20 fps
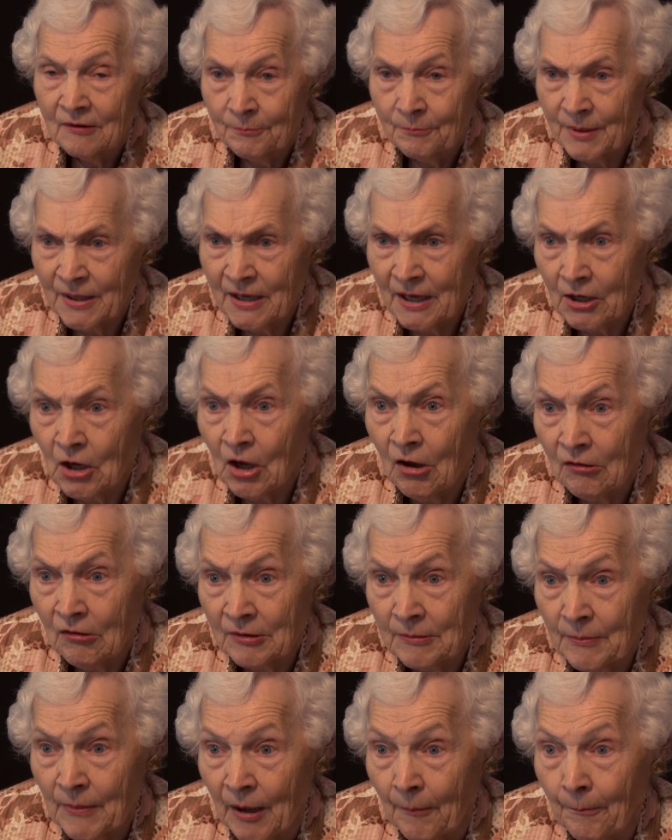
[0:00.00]
But I called
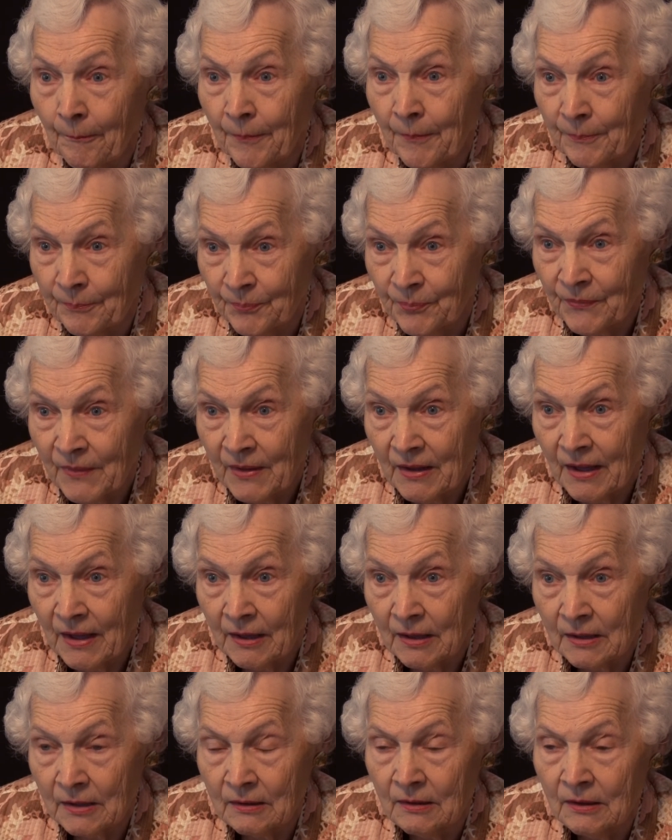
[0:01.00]
him up,
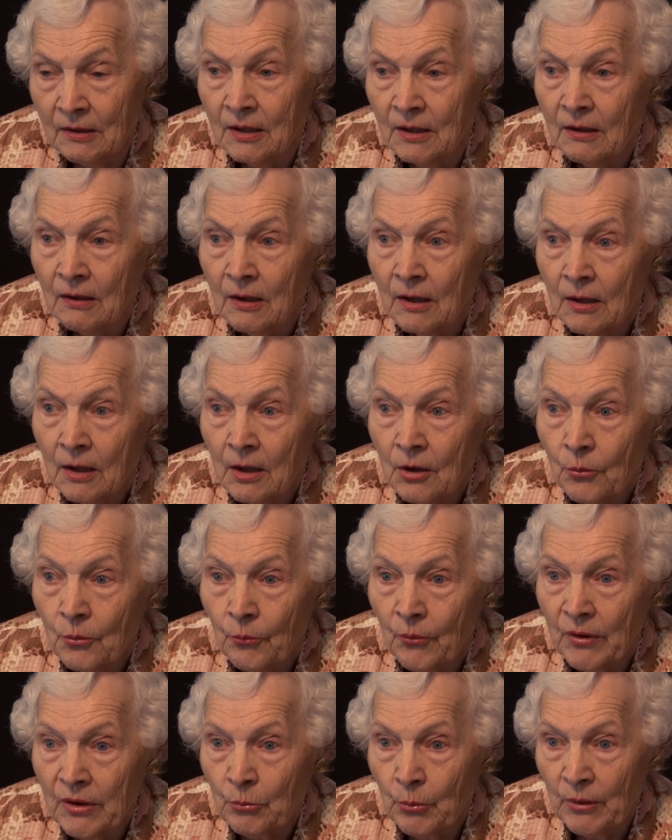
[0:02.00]
and
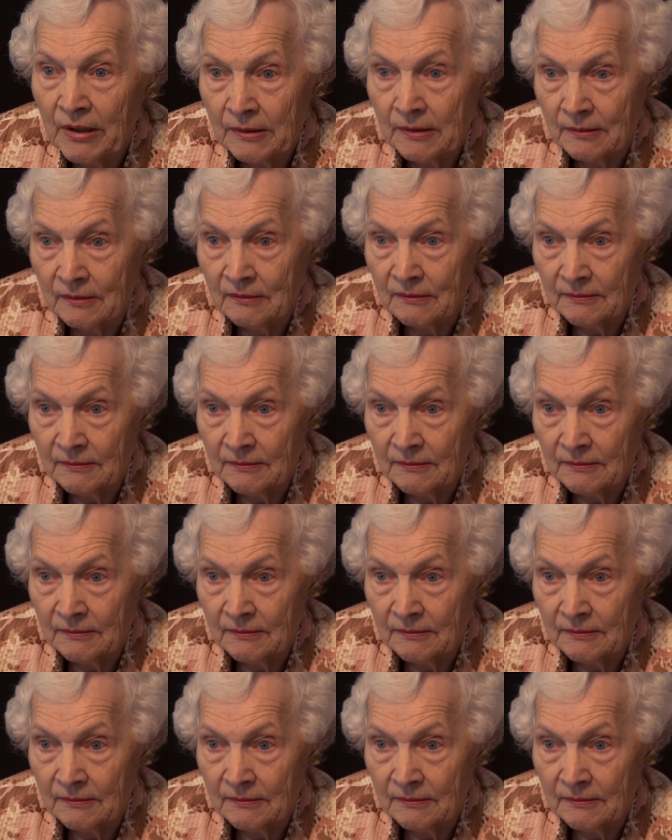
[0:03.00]
we went